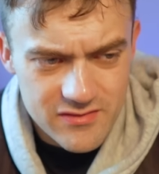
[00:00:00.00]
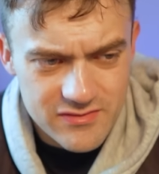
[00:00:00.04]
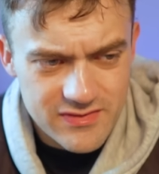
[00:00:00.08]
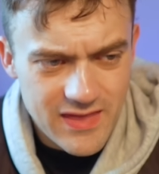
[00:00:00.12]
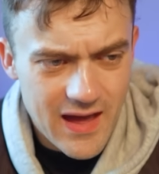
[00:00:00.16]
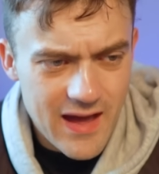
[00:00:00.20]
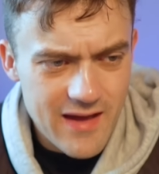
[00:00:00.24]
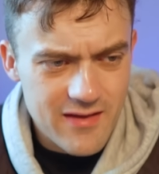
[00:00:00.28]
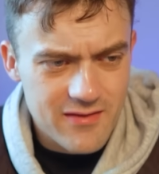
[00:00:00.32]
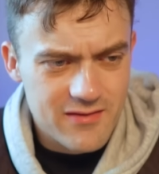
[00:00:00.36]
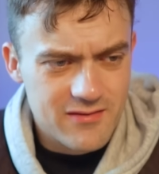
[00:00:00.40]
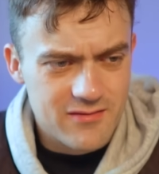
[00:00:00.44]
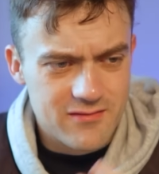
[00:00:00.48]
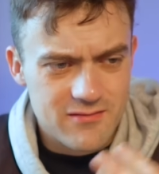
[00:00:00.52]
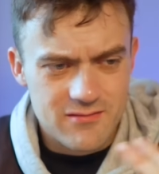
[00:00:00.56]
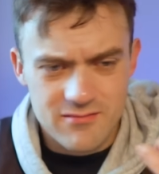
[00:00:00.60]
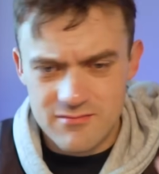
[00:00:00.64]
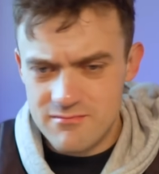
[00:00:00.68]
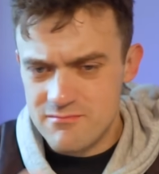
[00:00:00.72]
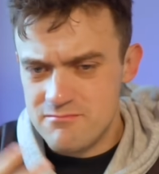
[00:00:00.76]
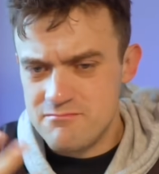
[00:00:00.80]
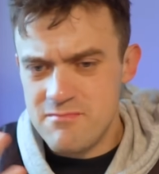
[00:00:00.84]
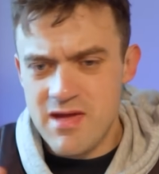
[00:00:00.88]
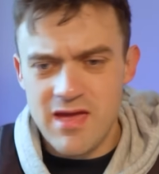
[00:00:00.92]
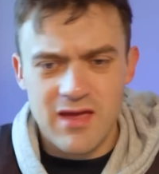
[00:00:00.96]
that
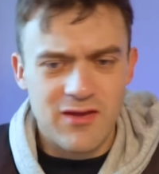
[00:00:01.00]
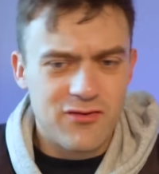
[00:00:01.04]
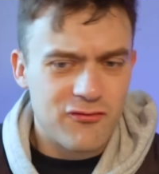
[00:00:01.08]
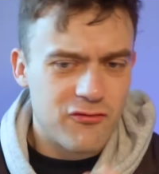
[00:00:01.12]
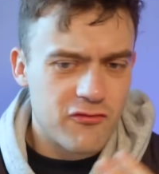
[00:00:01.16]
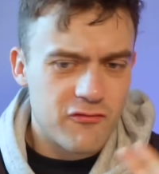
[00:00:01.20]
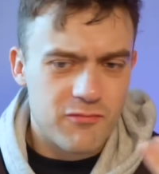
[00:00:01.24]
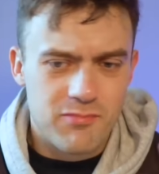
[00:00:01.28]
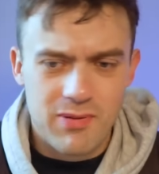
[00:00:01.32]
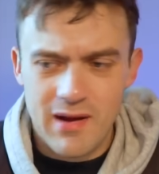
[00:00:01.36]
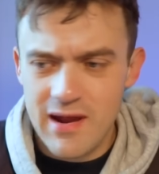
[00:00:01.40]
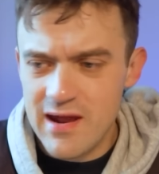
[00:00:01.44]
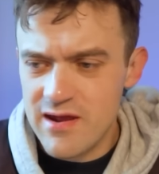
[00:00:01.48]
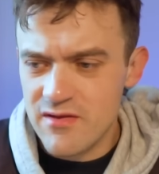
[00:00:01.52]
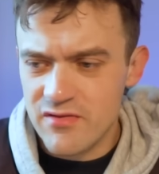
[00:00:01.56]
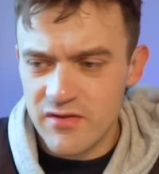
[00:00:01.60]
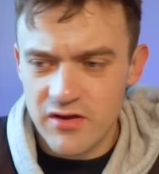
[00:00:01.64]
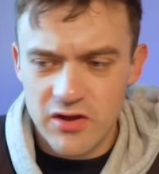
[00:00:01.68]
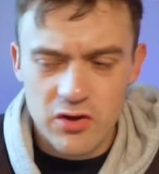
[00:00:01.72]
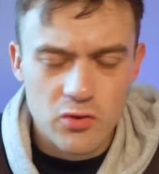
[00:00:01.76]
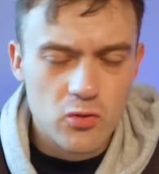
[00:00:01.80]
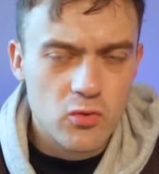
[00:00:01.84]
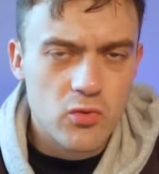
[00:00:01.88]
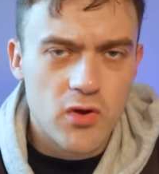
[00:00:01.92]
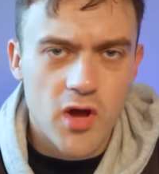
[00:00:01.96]
mixture of players
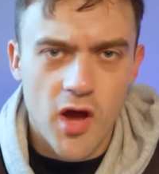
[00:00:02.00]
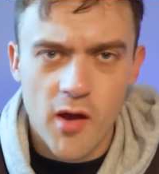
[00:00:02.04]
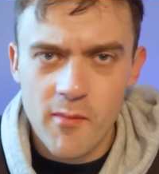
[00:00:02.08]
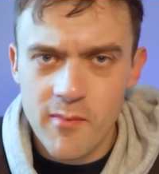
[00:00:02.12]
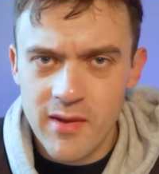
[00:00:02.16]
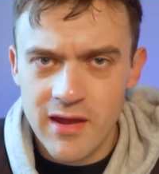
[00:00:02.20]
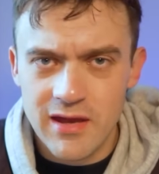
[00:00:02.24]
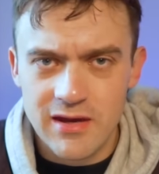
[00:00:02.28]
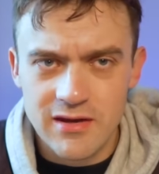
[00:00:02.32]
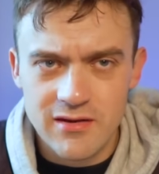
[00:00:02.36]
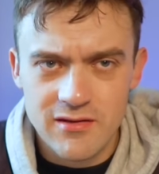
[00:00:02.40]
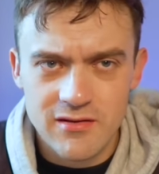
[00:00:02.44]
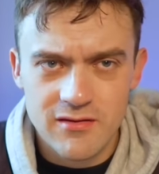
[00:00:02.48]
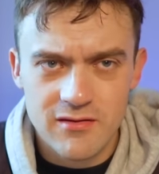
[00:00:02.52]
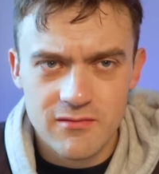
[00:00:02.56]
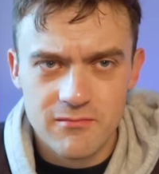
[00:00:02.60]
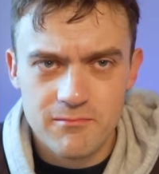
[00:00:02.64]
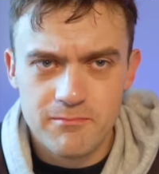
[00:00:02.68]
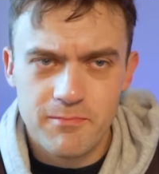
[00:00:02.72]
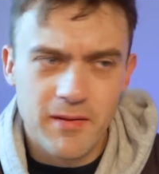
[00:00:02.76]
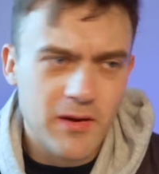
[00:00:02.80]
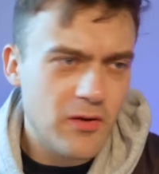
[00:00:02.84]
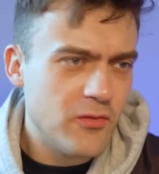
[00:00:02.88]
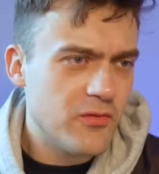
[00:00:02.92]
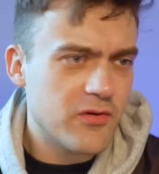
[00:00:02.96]
that can all come in,
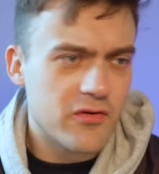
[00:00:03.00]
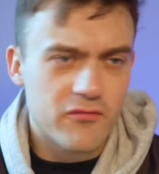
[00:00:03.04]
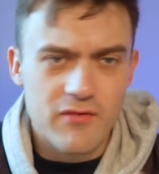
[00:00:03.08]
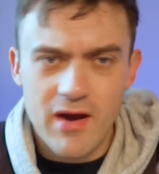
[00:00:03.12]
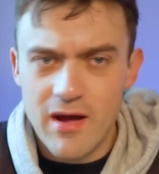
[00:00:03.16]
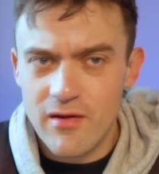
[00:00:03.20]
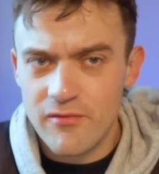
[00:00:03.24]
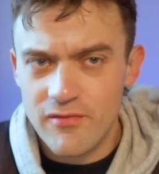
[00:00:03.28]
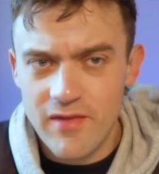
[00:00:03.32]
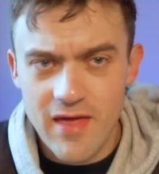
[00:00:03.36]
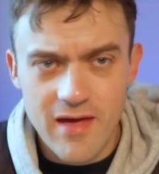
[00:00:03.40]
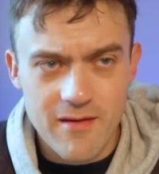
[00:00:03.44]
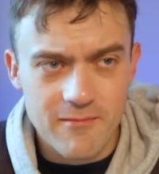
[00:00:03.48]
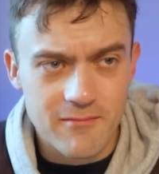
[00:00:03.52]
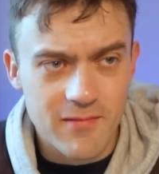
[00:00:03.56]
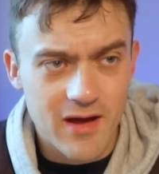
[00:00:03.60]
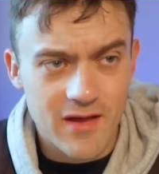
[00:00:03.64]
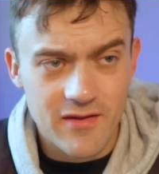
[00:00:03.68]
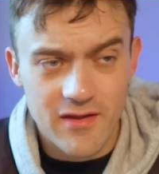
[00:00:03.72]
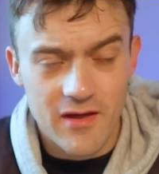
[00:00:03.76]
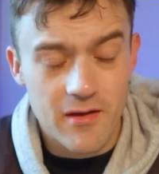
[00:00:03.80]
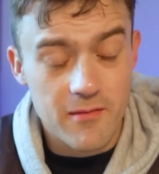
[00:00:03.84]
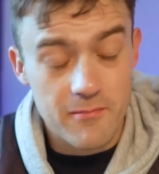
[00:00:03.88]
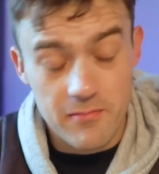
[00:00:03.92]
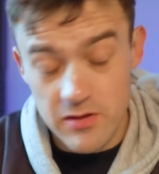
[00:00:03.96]
build around them,
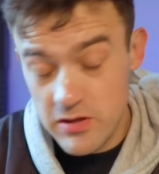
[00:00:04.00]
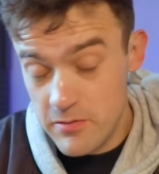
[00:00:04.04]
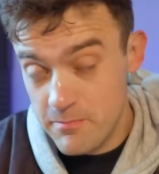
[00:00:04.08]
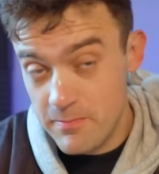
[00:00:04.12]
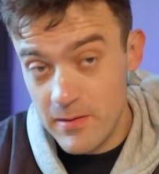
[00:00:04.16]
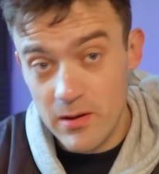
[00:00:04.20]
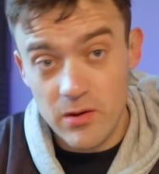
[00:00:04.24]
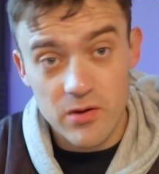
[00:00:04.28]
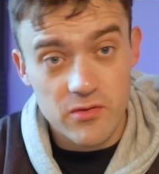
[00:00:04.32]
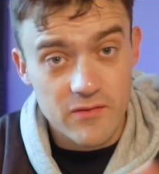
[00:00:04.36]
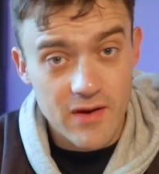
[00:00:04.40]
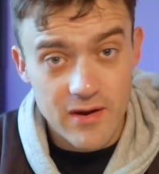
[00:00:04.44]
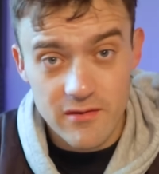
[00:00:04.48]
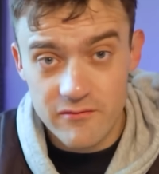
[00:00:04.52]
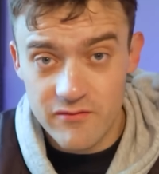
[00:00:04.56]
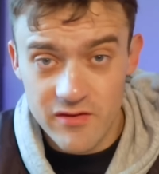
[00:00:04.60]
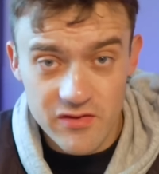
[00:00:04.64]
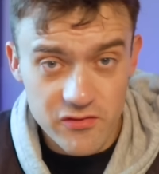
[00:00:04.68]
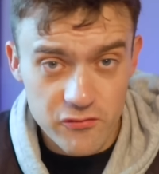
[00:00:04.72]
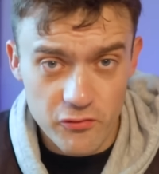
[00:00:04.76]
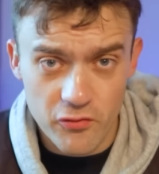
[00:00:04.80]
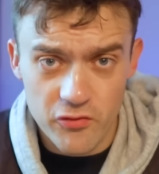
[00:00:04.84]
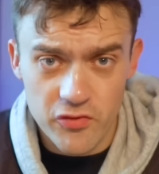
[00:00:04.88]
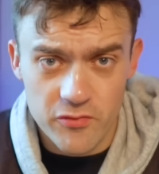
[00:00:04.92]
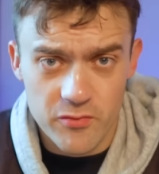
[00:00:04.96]
and you build around
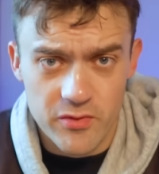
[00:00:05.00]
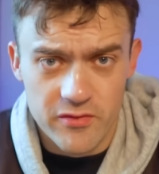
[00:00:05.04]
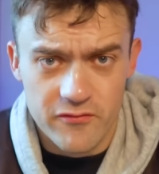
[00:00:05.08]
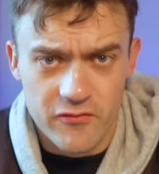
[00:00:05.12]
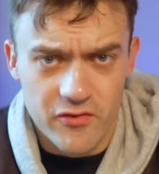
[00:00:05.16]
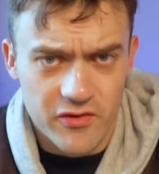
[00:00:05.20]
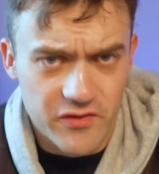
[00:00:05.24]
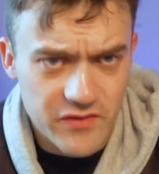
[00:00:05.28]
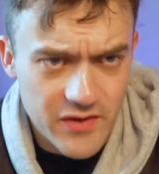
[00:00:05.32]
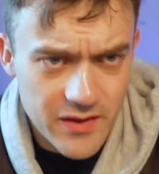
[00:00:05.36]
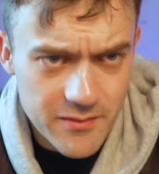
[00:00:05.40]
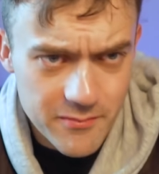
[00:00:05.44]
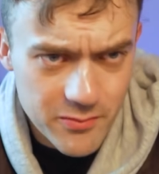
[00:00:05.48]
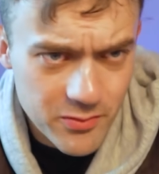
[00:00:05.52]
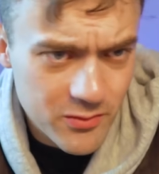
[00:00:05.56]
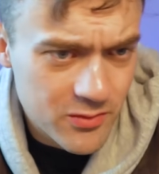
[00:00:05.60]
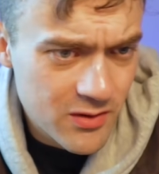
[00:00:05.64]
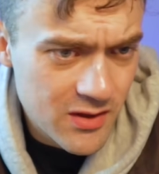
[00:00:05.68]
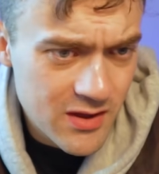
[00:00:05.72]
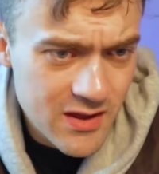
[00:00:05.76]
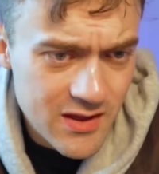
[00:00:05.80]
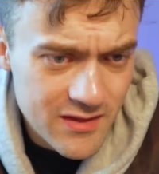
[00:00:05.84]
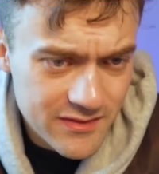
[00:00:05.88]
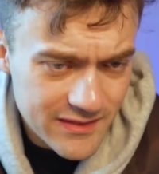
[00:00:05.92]
Victor Osimhen, for example.